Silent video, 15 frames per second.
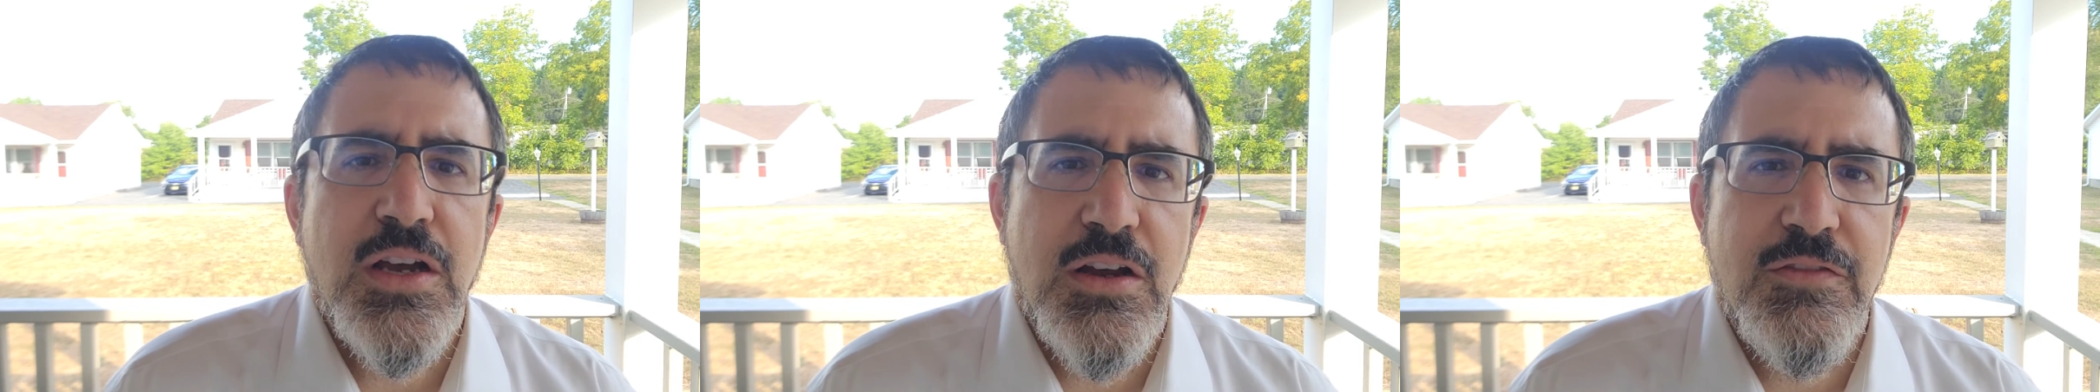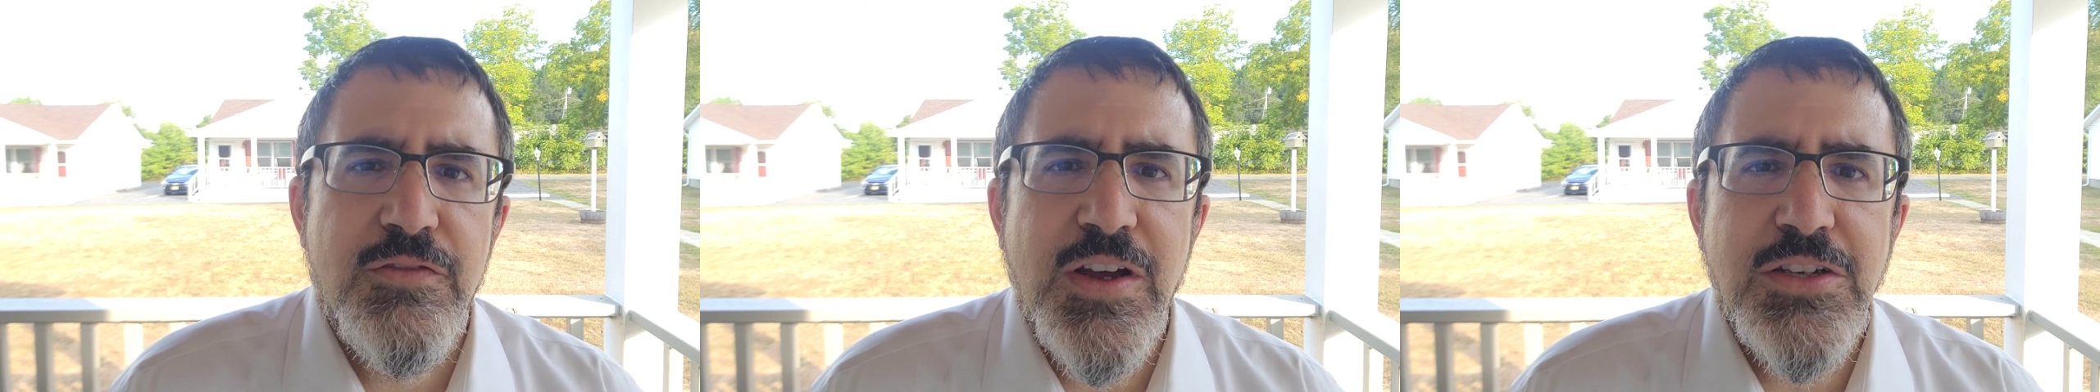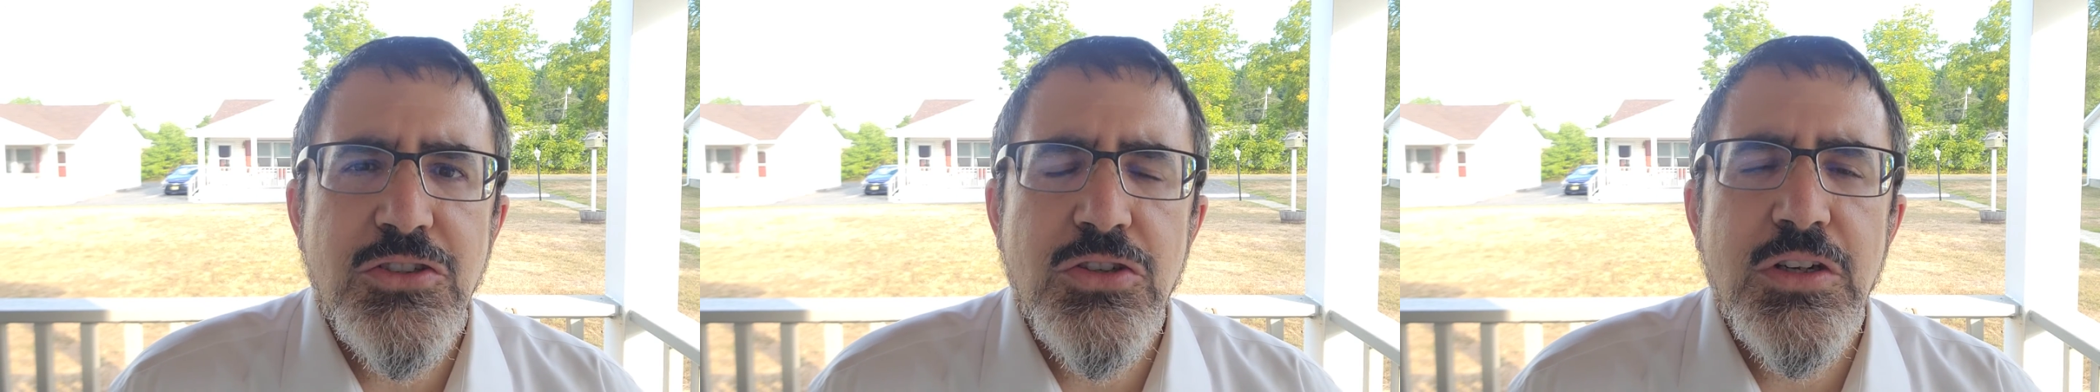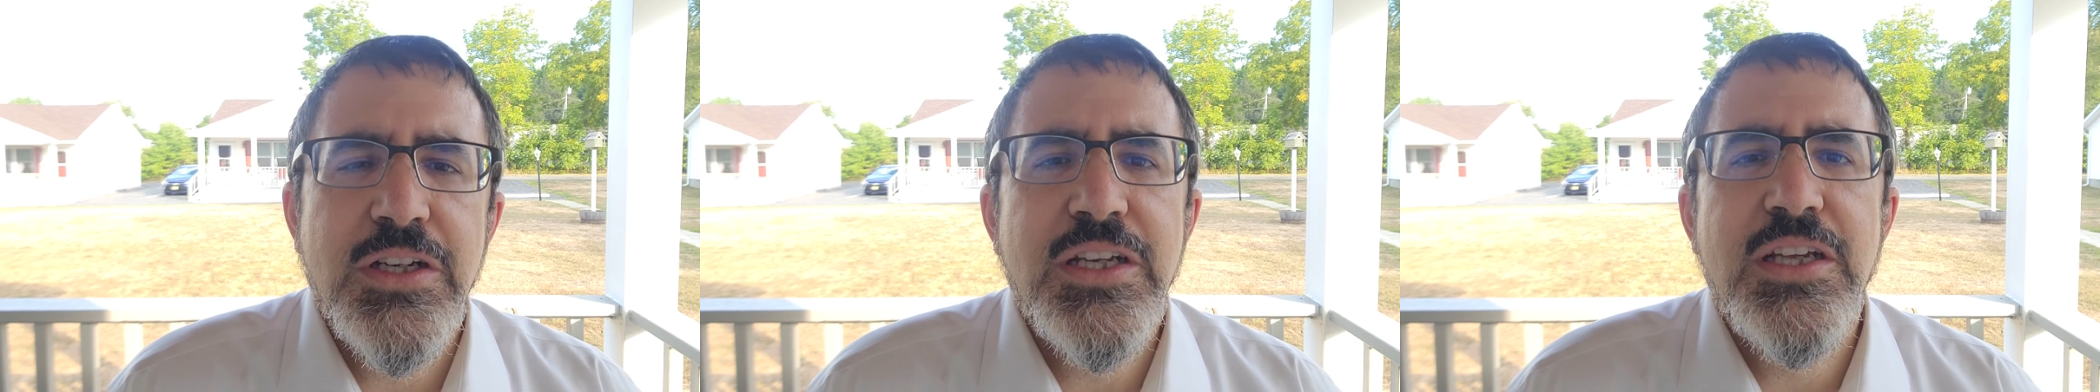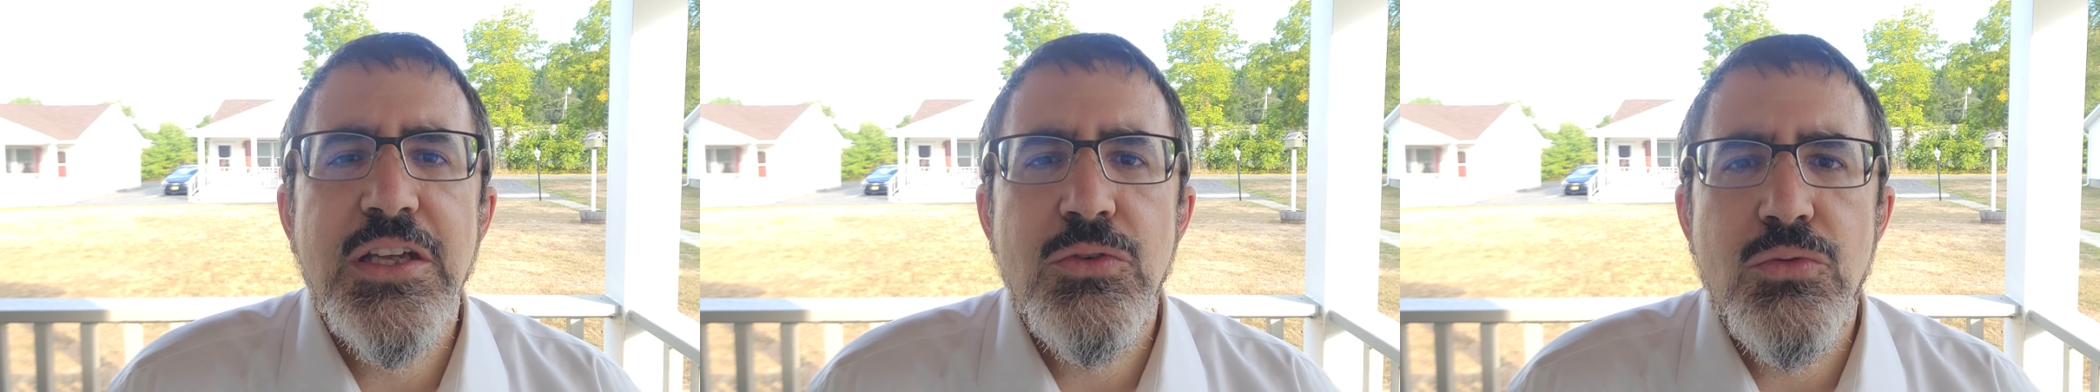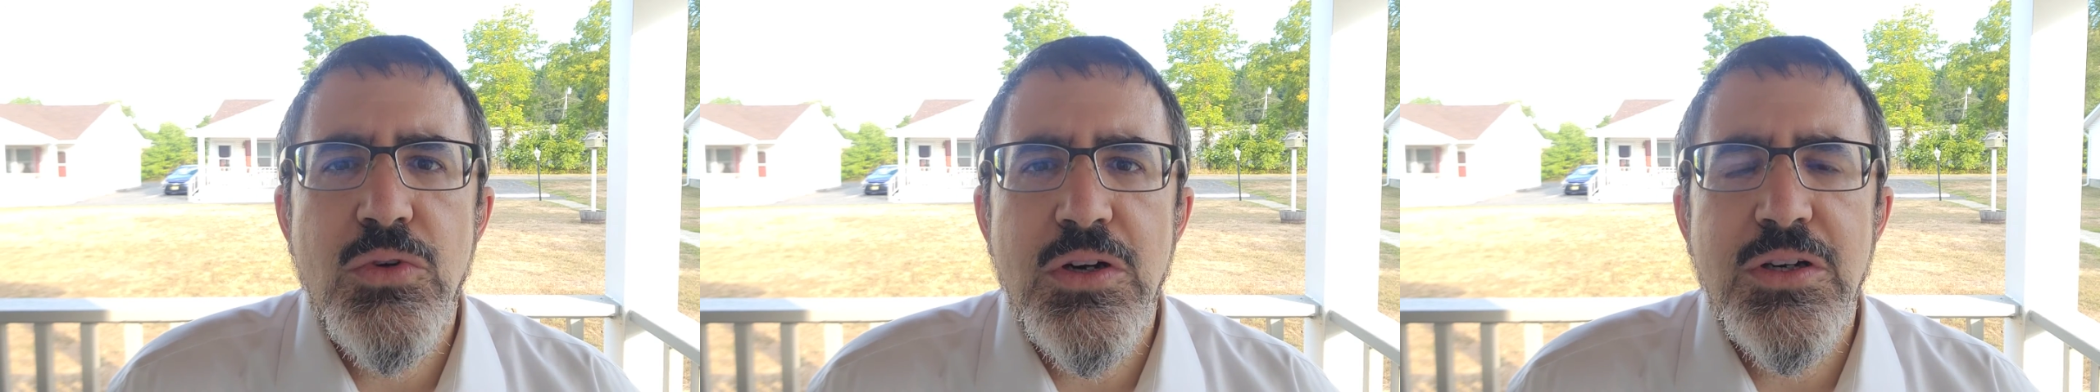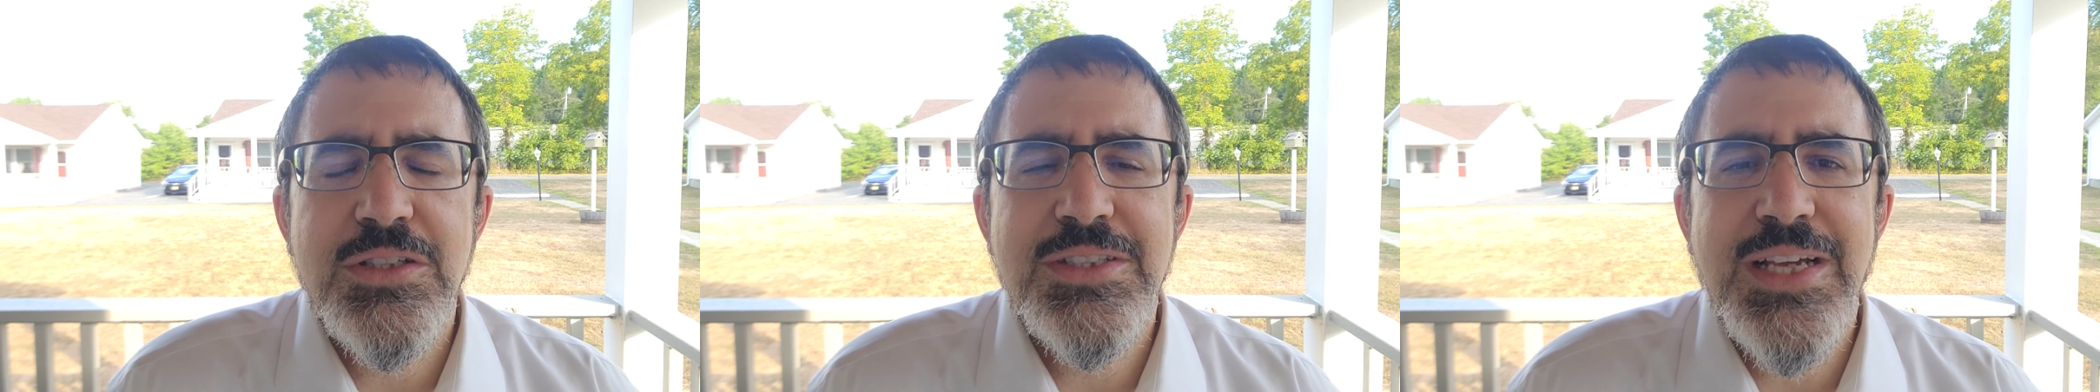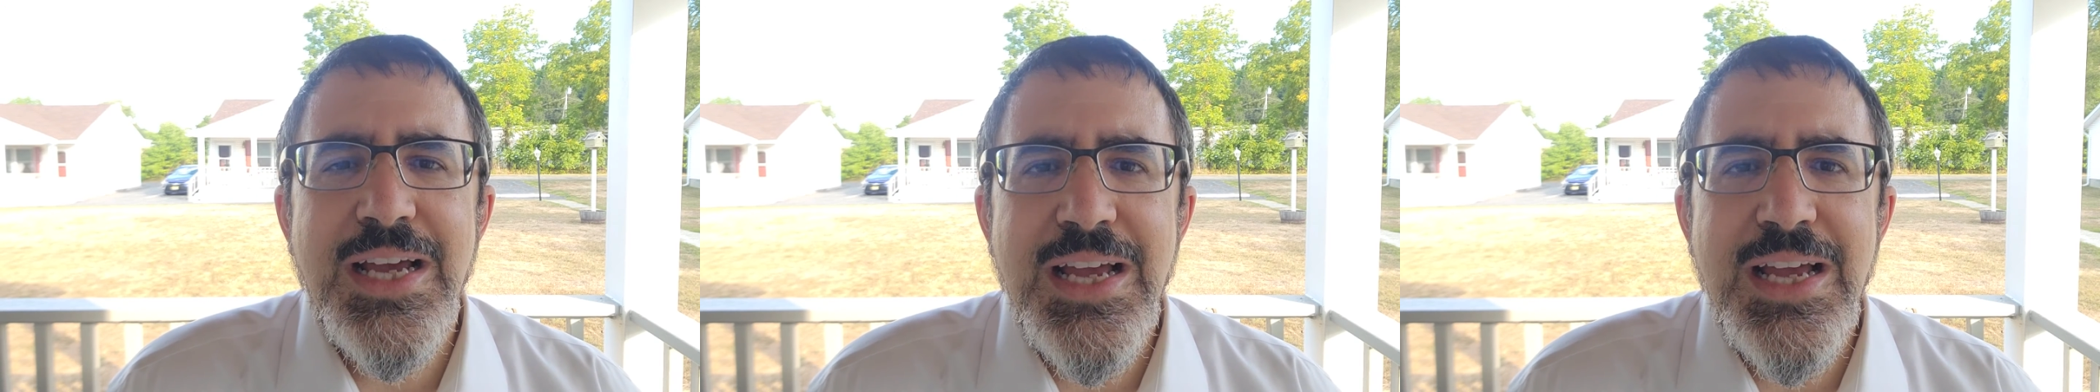eventually he was